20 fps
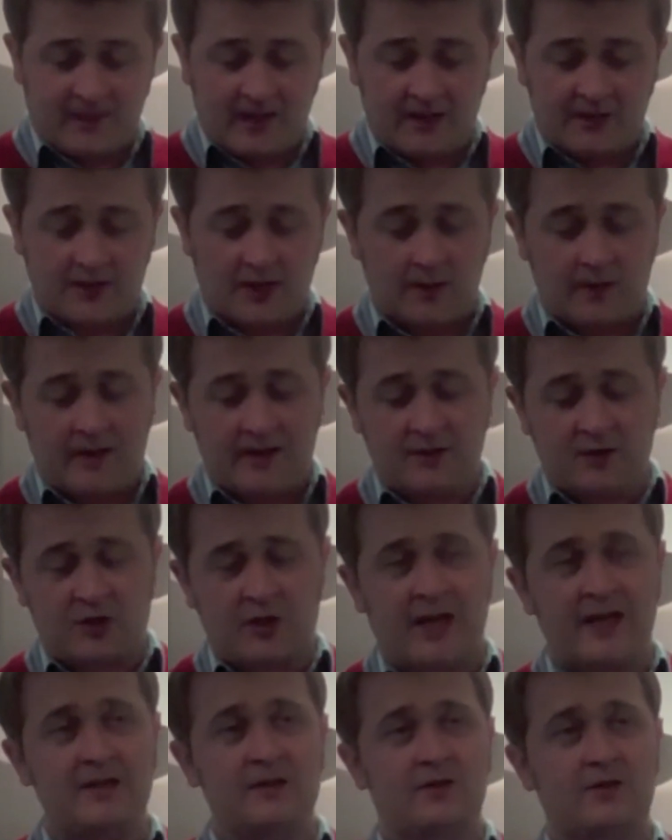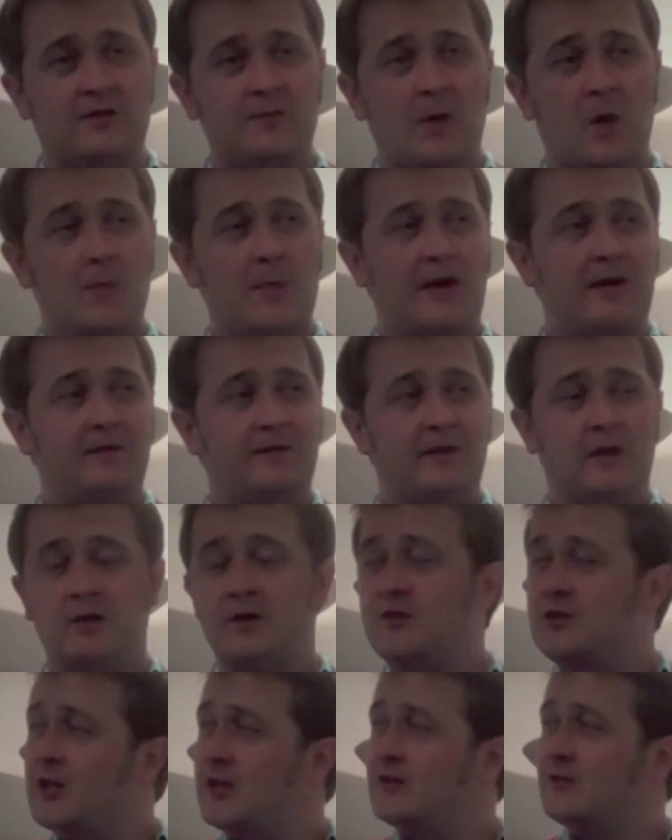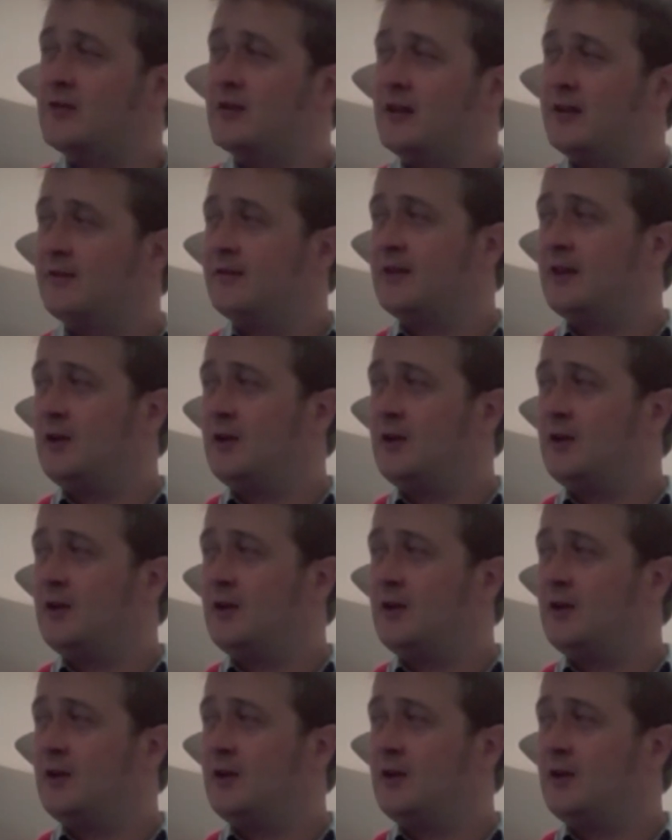So it changed mobile phone, it changed the